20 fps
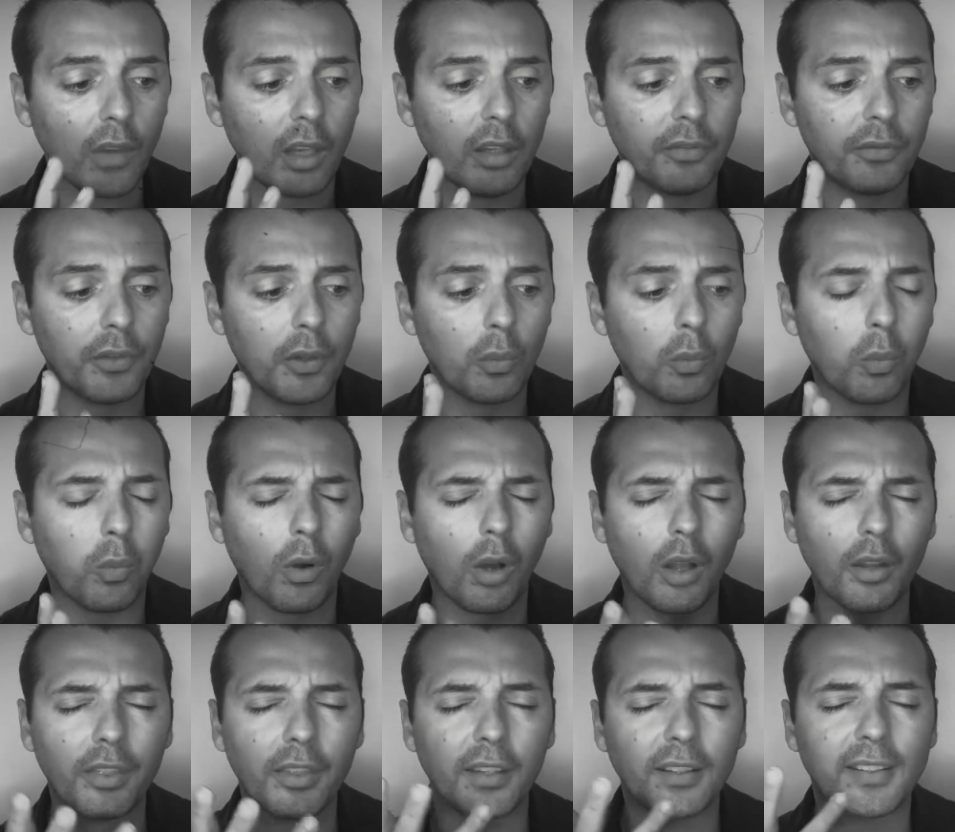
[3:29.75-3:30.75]
if you
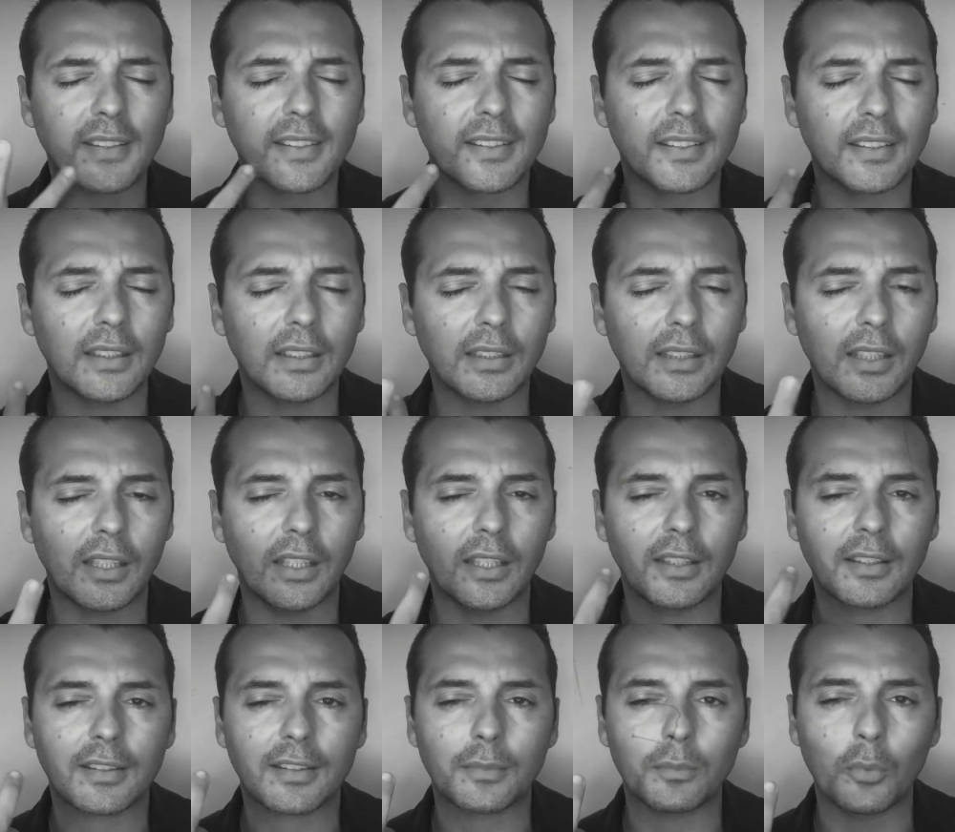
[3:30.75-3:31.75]
want this
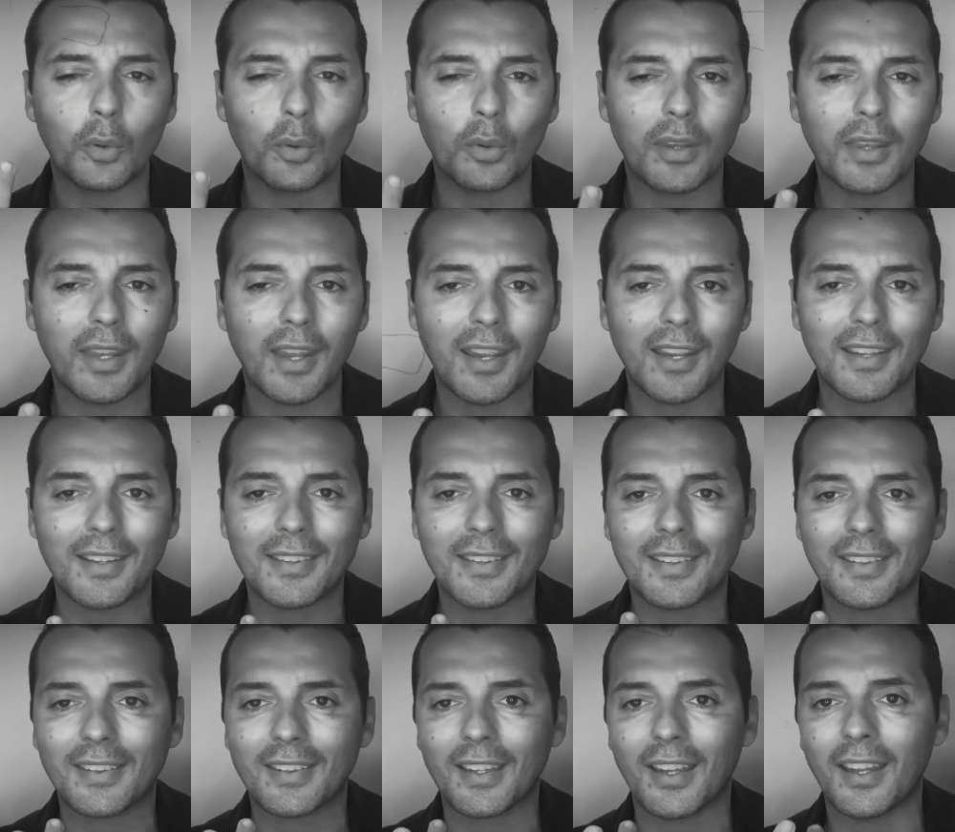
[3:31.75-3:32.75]
silky
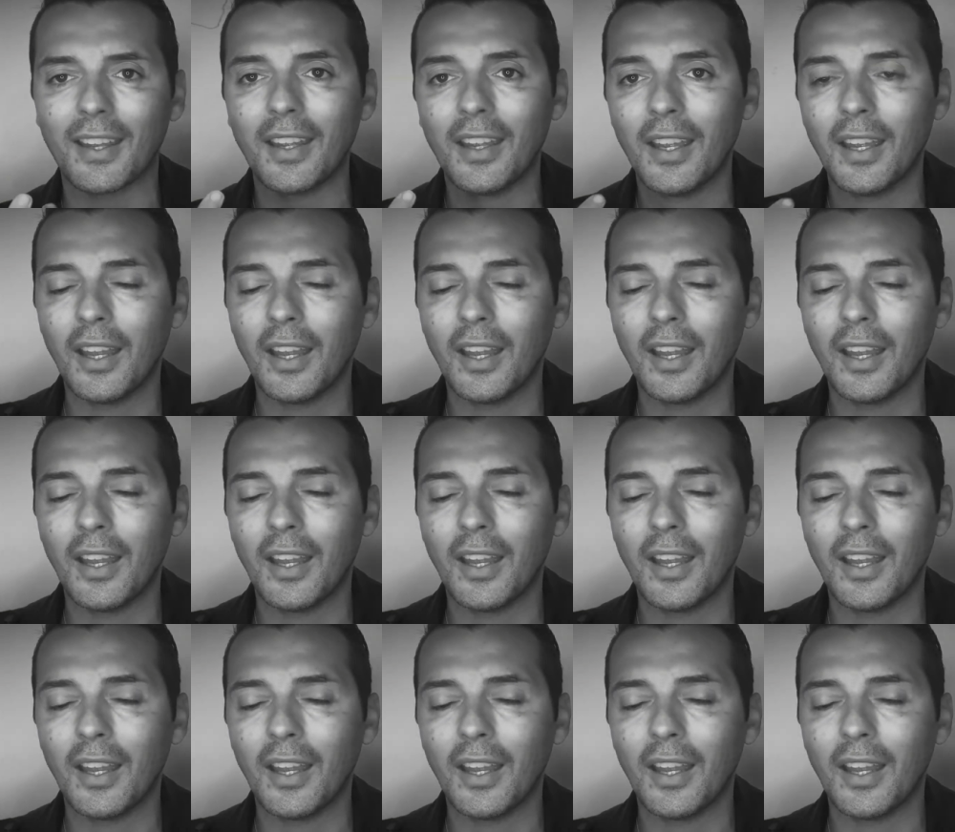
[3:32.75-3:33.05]
smoothness, uh,